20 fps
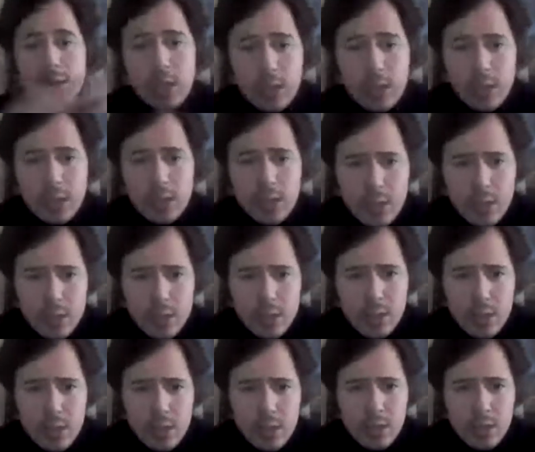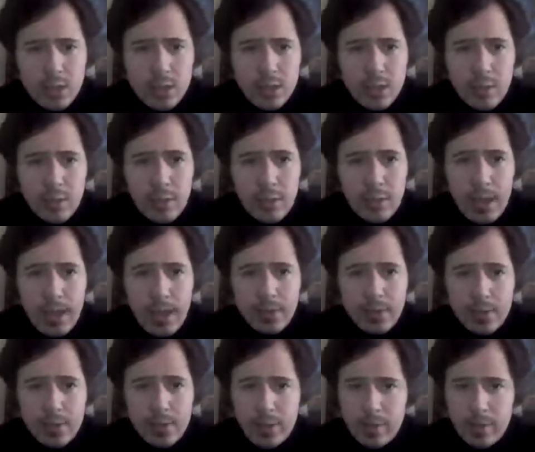you want to
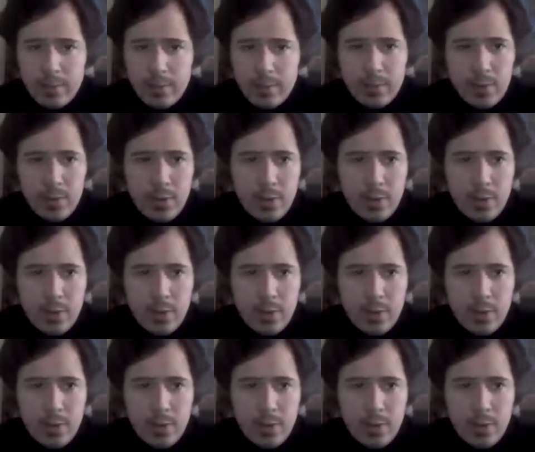ask or anything.